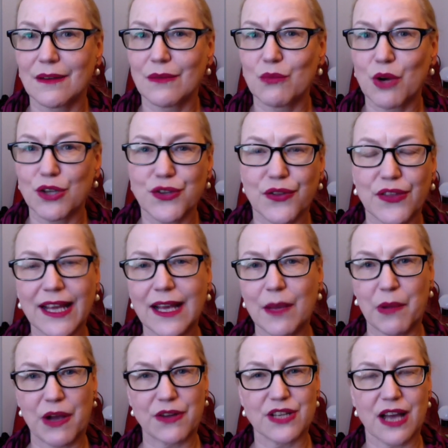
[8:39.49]
want to think
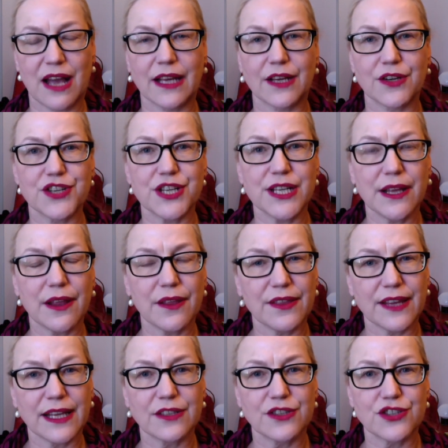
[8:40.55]
about dying. She
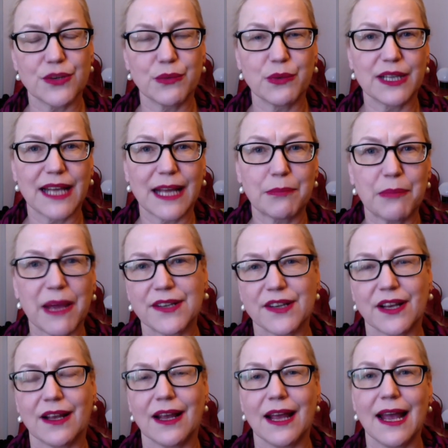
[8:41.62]
thinks she will get
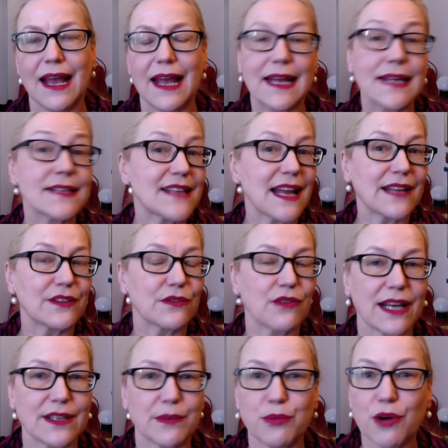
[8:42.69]
better. Is that the
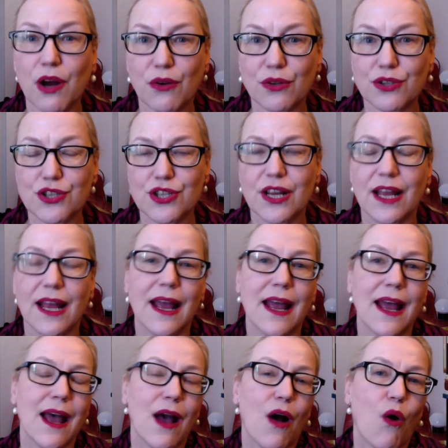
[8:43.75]
right approach?
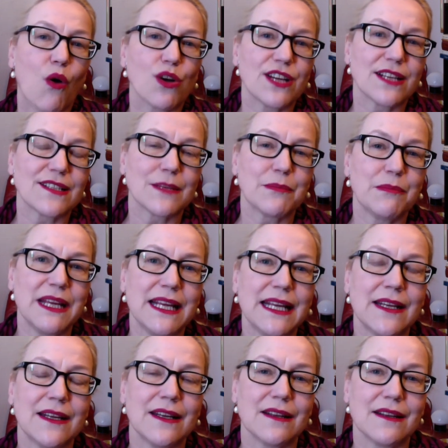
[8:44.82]
Or does it
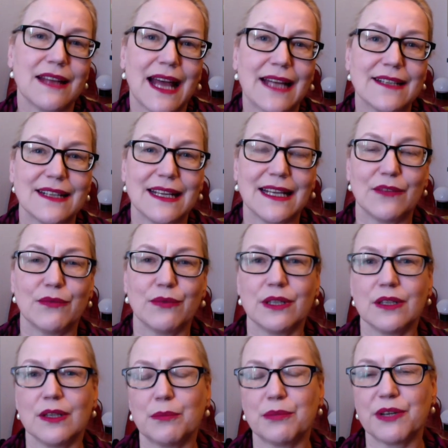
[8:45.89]
mean that it
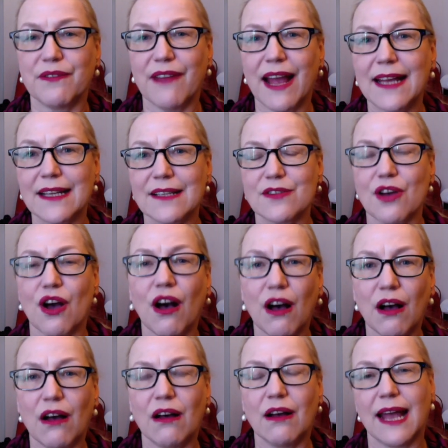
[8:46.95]
will prevent
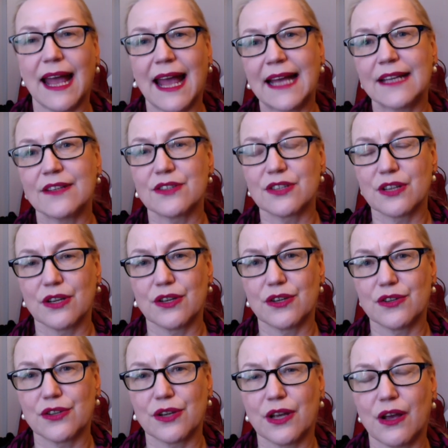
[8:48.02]
her and
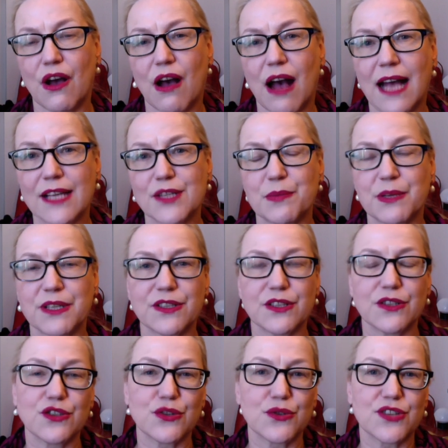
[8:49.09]
her
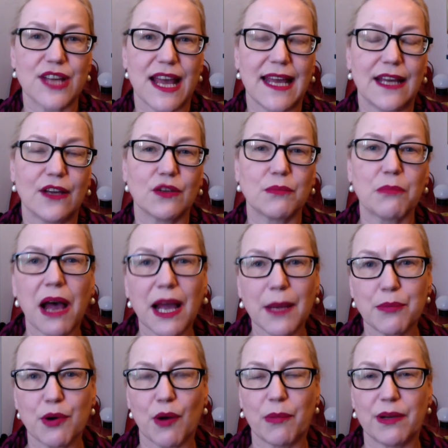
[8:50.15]
husband to say goodbye
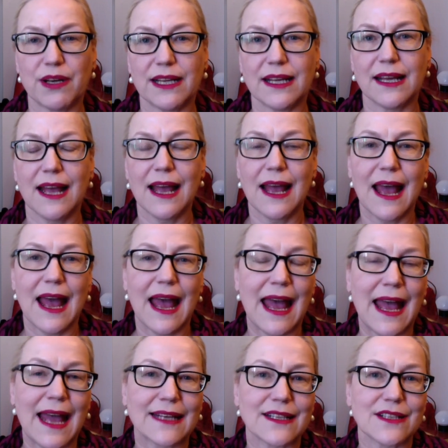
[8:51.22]
properly
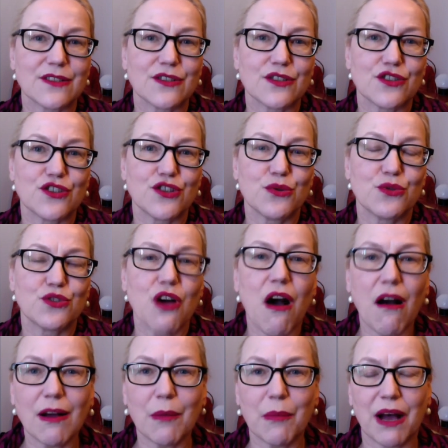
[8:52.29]
and to
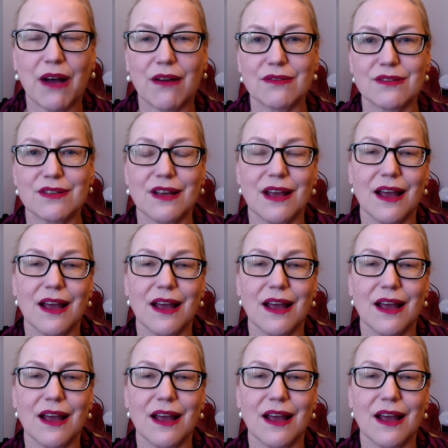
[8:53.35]
talk about